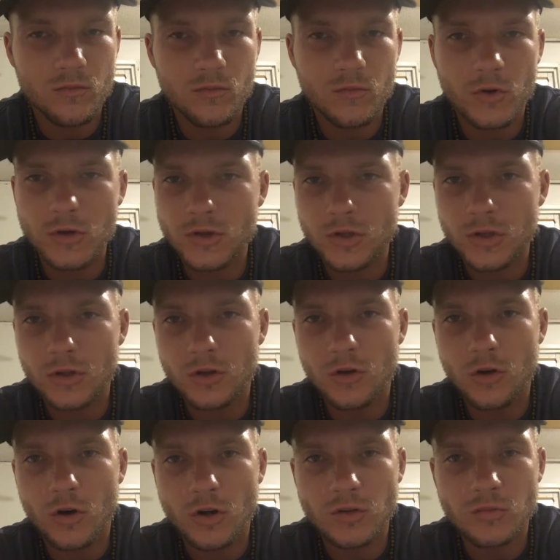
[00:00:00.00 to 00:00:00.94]
preaching the
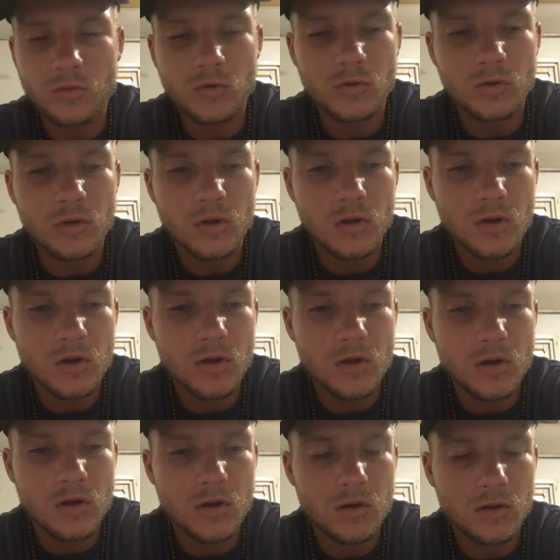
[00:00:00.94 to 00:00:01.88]
gospel.
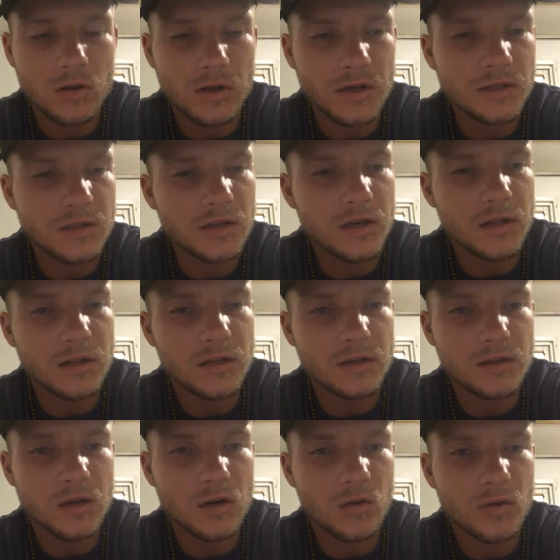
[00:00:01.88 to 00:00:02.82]
Like I said, it
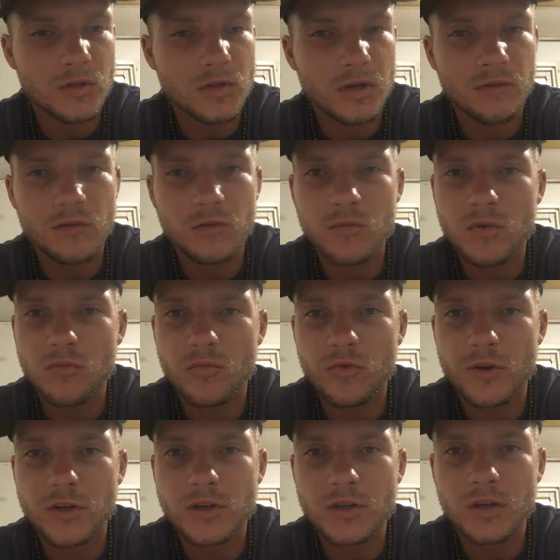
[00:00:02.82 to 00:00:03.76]
doesn't always have to be
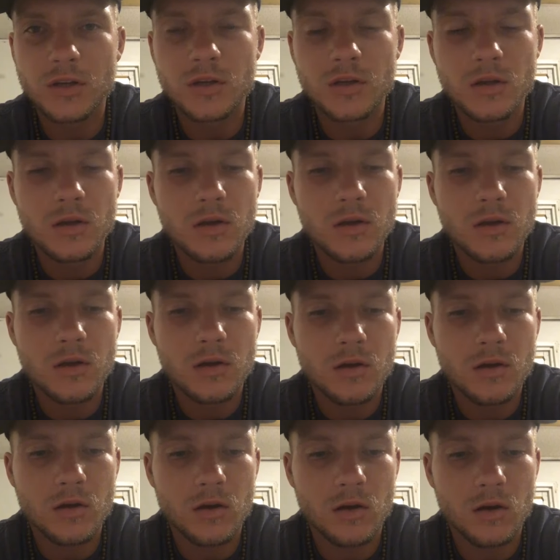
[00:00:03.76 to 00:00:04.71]
preaching,
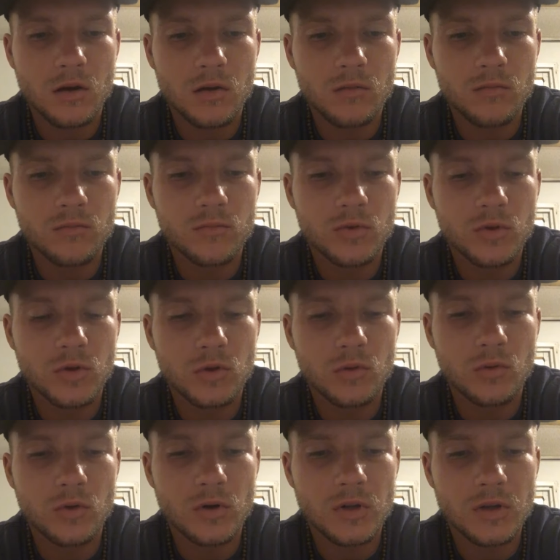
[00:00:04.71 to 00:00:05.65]
but the
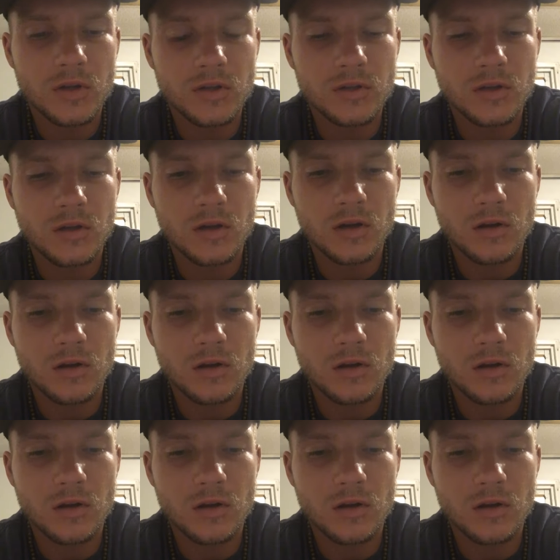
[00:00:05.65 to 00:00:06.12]
Lord has